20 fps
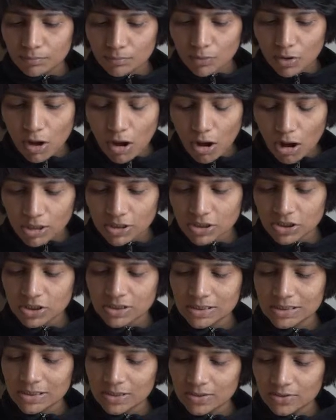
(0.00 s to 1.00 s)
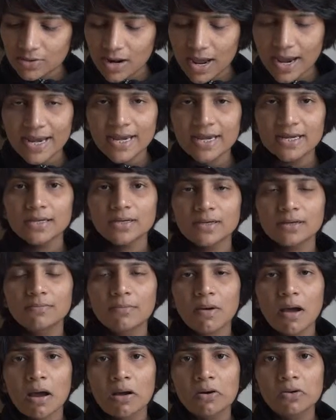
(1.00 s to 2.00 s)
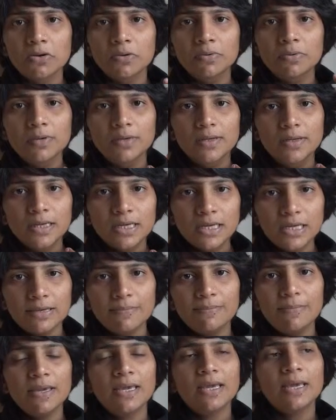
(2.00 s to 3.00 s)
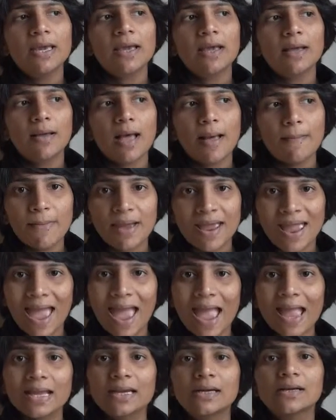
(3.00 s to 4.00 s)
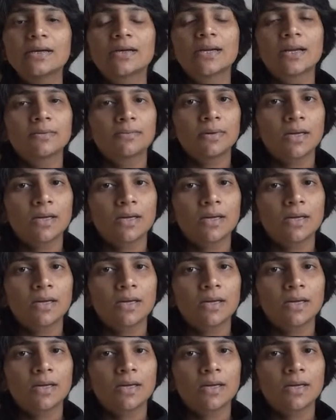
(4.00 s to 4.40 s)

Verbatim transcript: consciously write about keeping my anger and